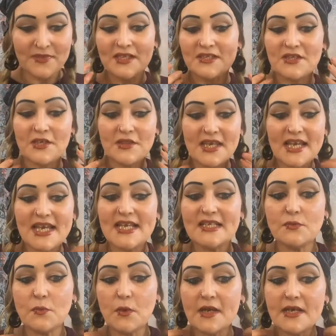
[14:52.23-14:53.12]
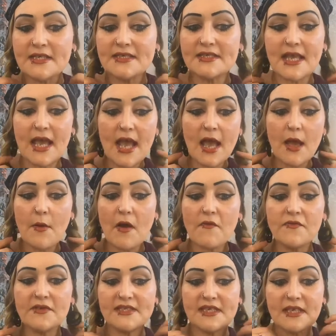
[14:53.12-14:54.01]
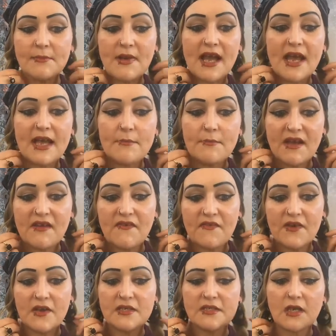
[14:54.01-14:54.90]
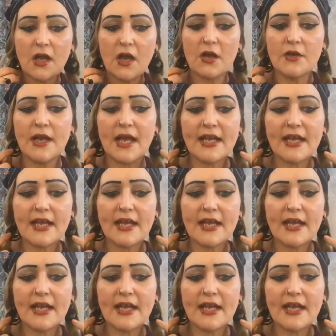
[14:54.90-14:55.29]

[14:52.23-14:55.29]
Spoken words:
So these was obviously my first order.